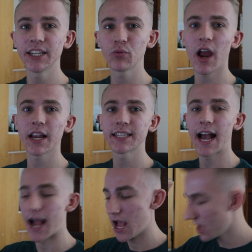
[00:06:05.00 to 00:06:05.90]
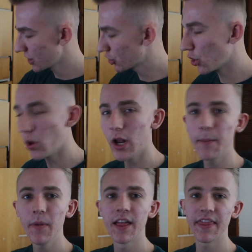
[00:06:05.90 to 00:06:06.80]
is where it's at. You call
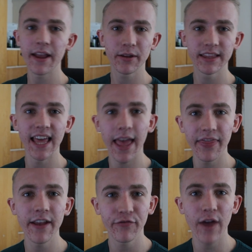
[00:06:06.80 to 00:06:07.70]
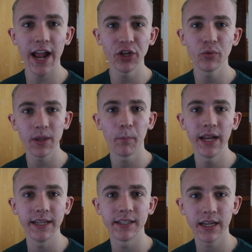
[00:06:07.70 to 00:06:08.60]
them, they, they, they threaten you with the
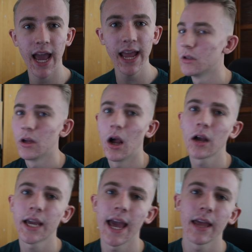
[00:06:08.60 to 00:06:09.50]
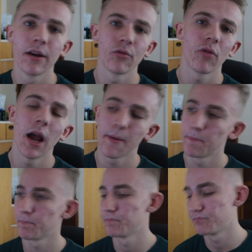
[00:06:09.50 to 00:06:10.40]
police, okay? Okay, right.
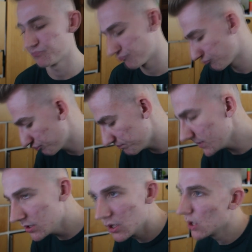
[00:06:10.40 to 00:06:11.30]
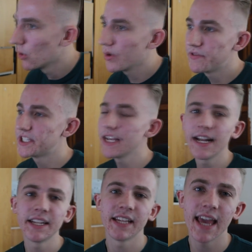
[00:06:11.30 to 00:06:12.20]
We've
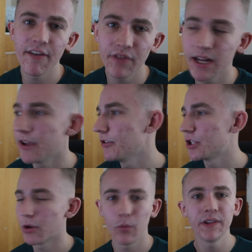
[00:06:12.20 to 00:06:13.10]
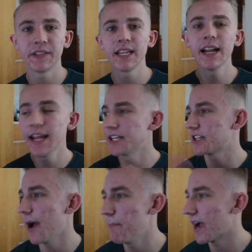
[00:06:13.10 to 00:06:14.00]
seen his It videos. We've seen his
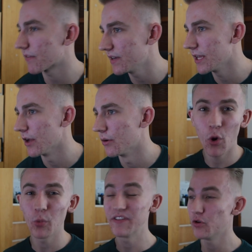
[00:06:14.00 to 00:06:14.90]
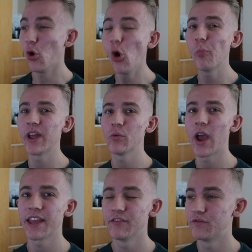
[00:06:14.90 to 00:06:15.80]
comeback video. What we've all been
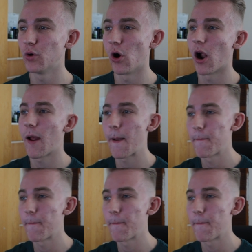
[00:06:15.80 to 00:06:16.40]
waiting for.